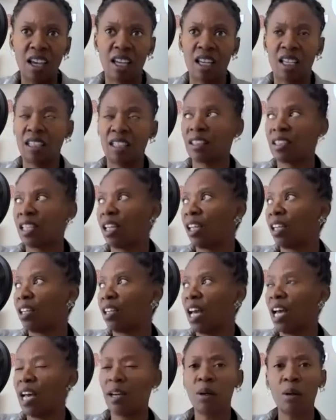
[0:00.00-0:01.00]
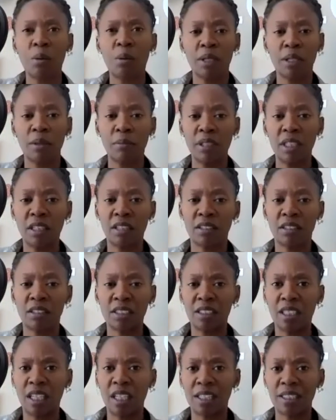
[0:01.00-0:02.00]
and it's like, I don't want to be there
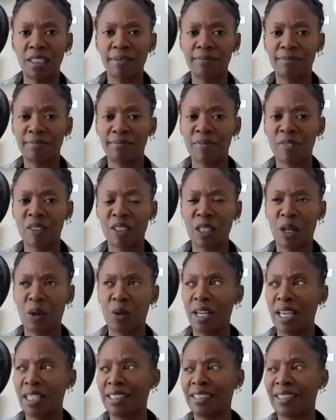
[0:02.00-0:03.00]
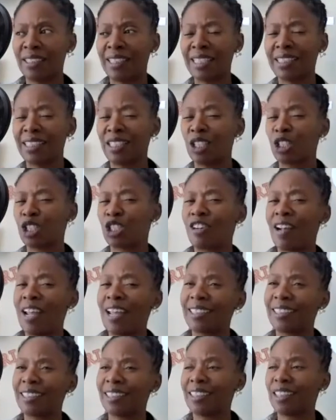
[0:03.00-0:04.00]
stuck. So that's a
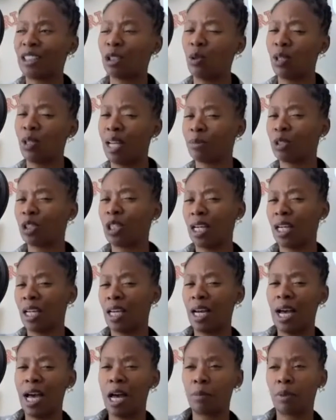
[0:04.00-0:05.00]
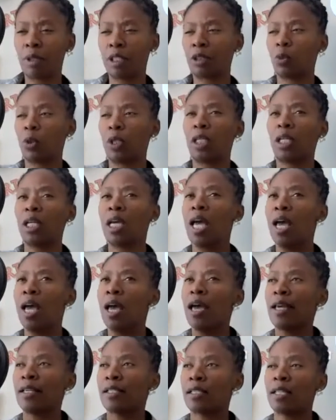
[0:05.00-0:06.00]
distraction to what I'm trying to accomplish, when
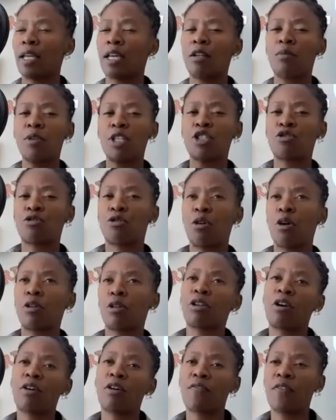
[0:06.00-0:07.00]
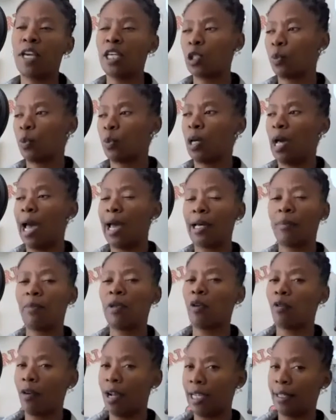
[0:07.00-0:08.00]
instead of me scrolling on Facebook, I could
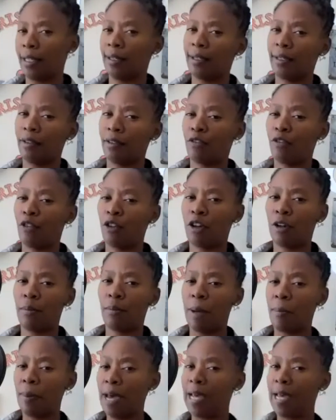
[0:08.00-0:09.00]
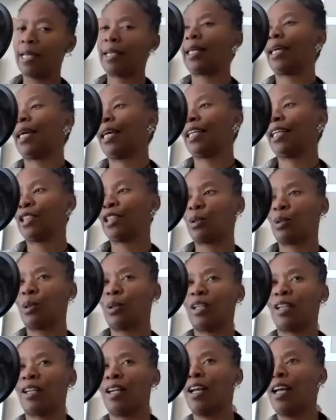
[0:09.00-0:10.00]
be writing for my podcast,
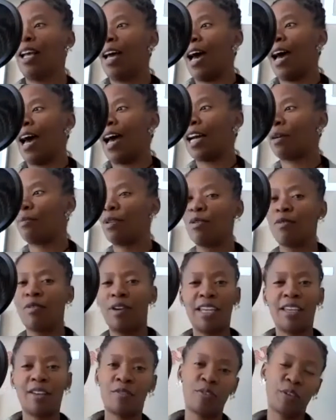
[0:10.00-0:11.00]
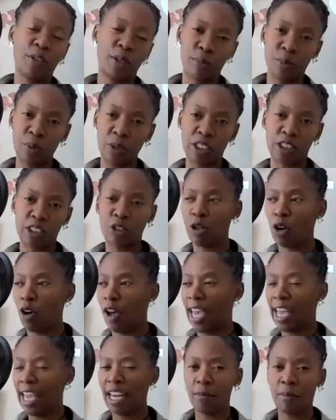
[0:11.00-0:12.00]
or I could be writing for the books, you know,
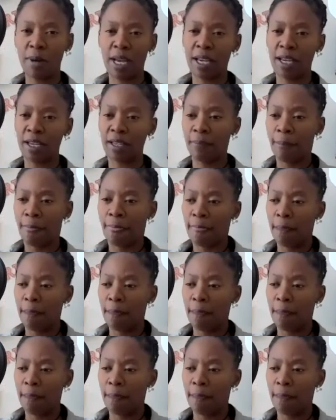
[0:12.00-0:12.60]
adding my